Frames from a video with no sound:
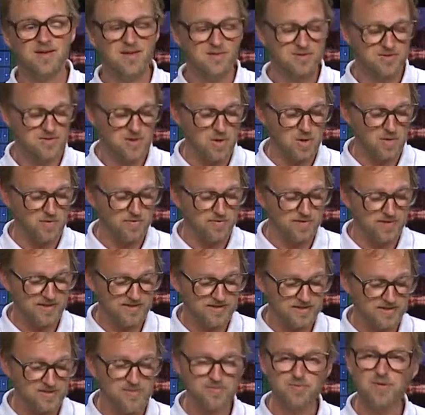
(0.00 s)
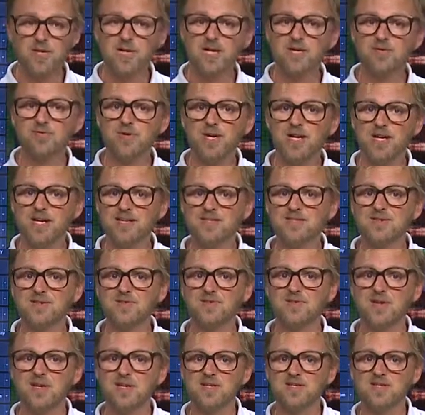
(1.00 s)
So this is a really great
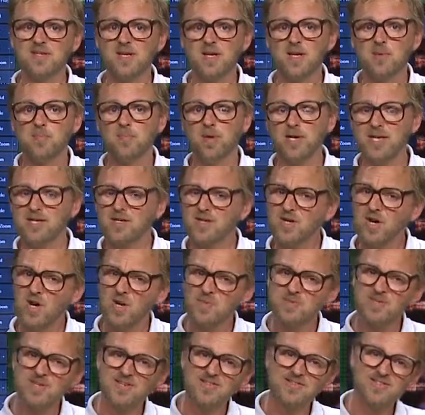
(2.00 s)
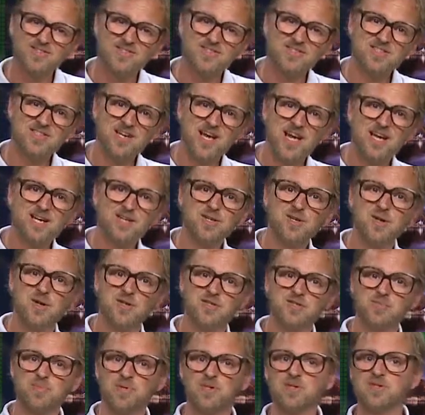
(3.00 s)
interface, but it comes as a slight
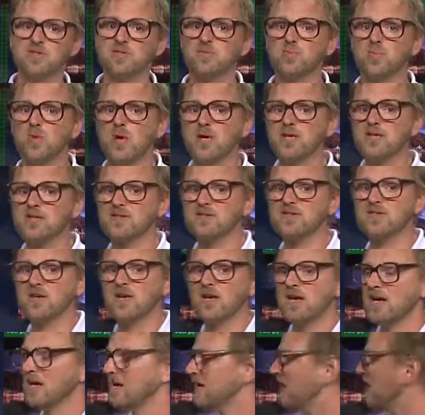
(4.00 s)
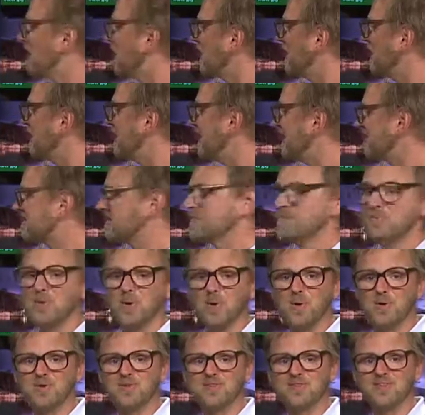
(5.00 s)
cost because what is less
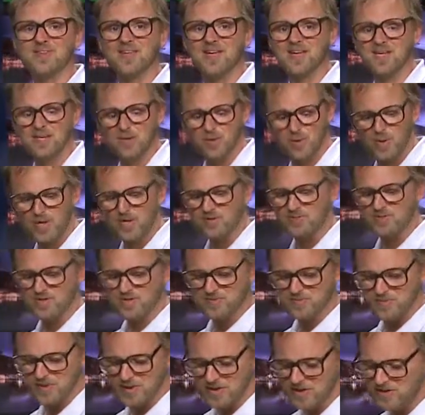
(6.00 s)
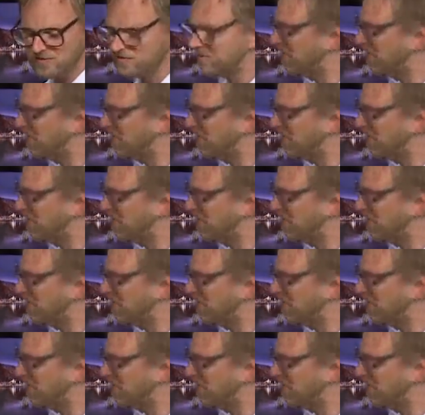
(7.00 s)
important than quick response